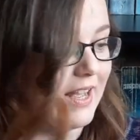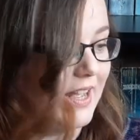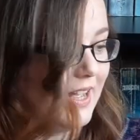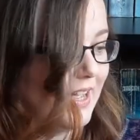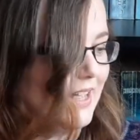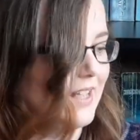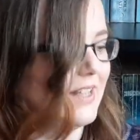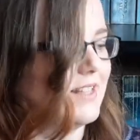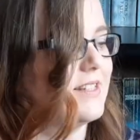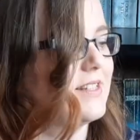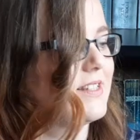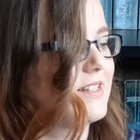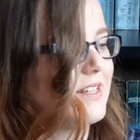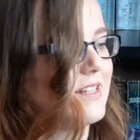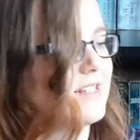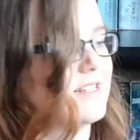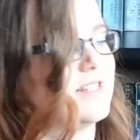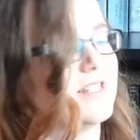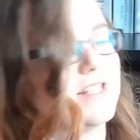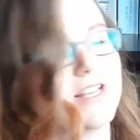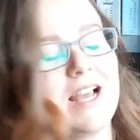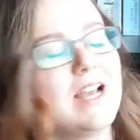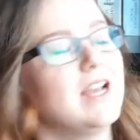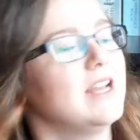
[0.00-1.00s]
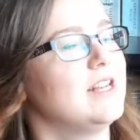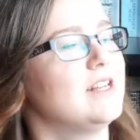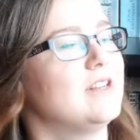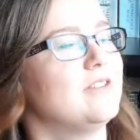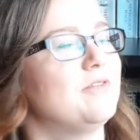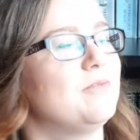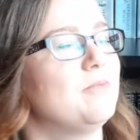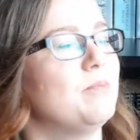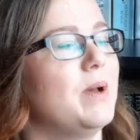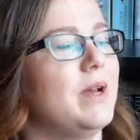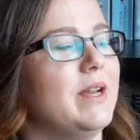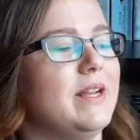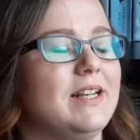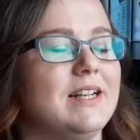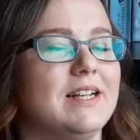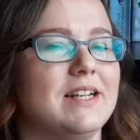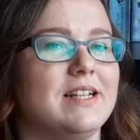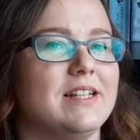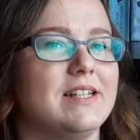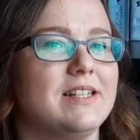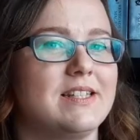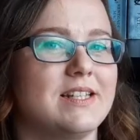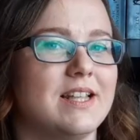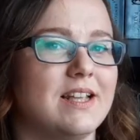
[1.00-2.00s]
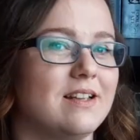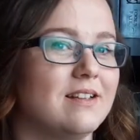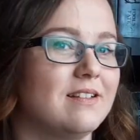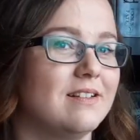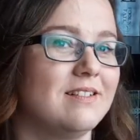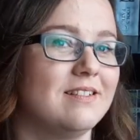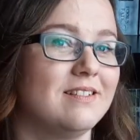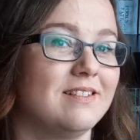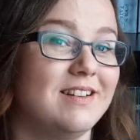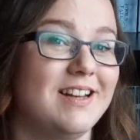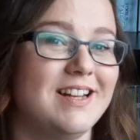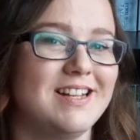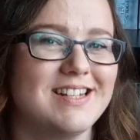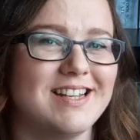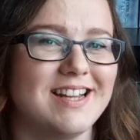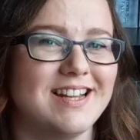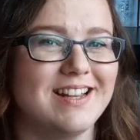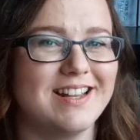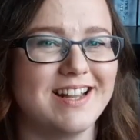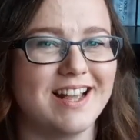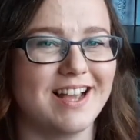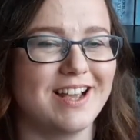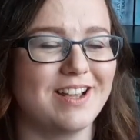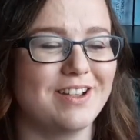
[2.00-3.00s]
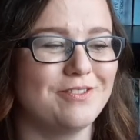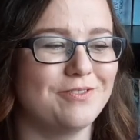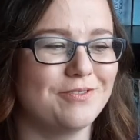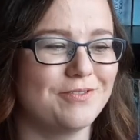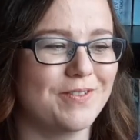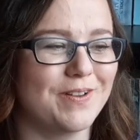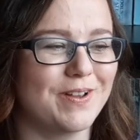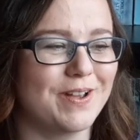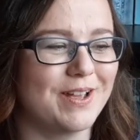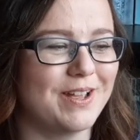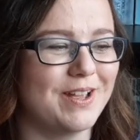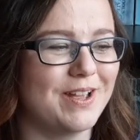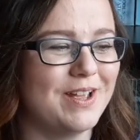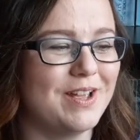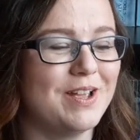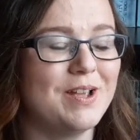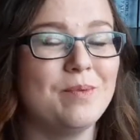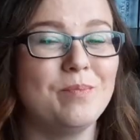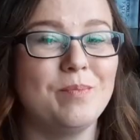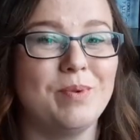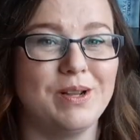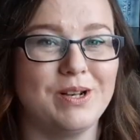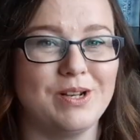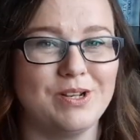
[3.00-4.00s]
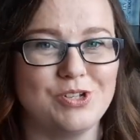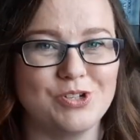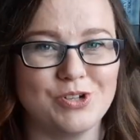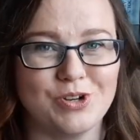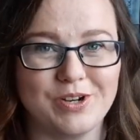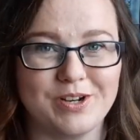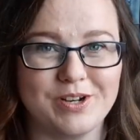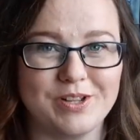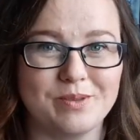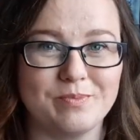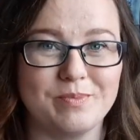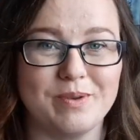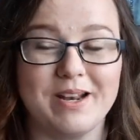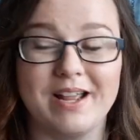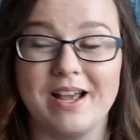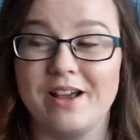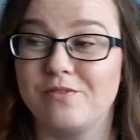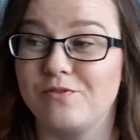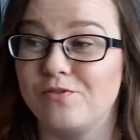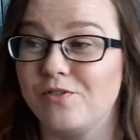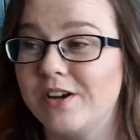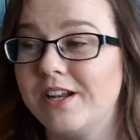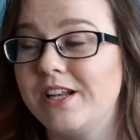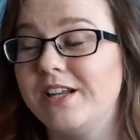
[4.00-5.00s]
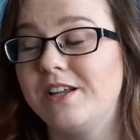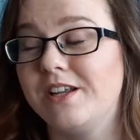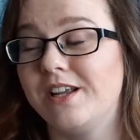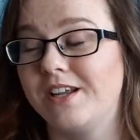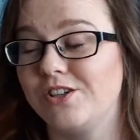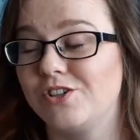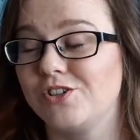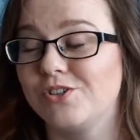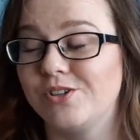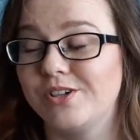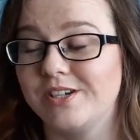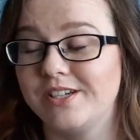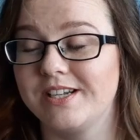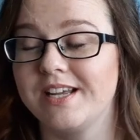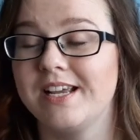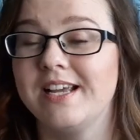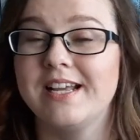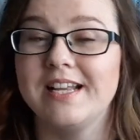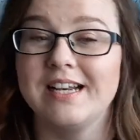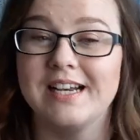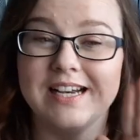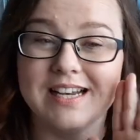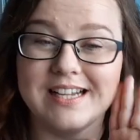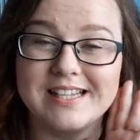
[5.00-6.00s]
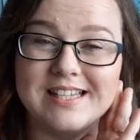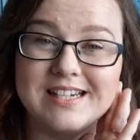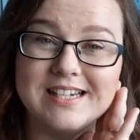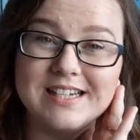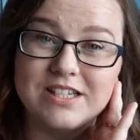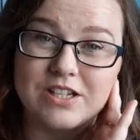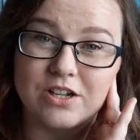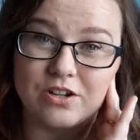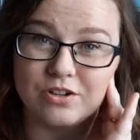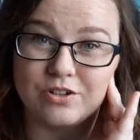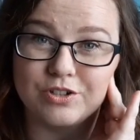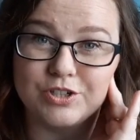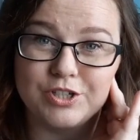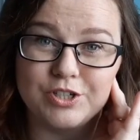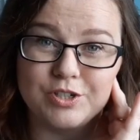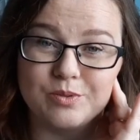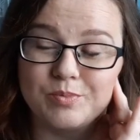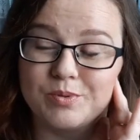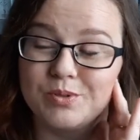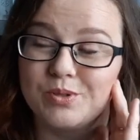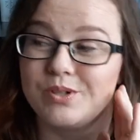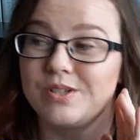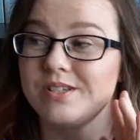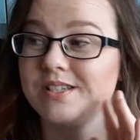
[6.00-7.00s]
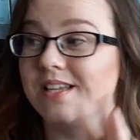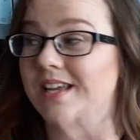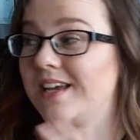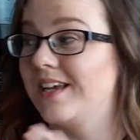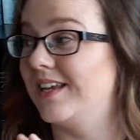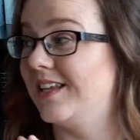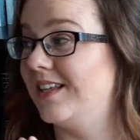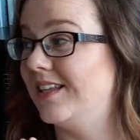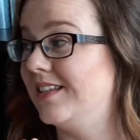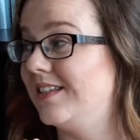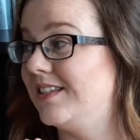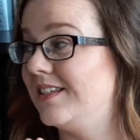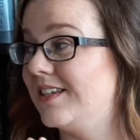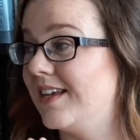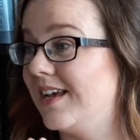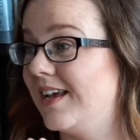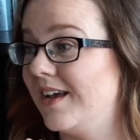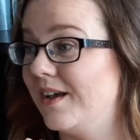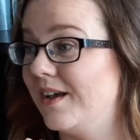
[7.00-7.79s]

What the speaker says: It's the kind of mindless knitting that I've been enjoying at the minute. I've really enjoyed listening to audiobooks and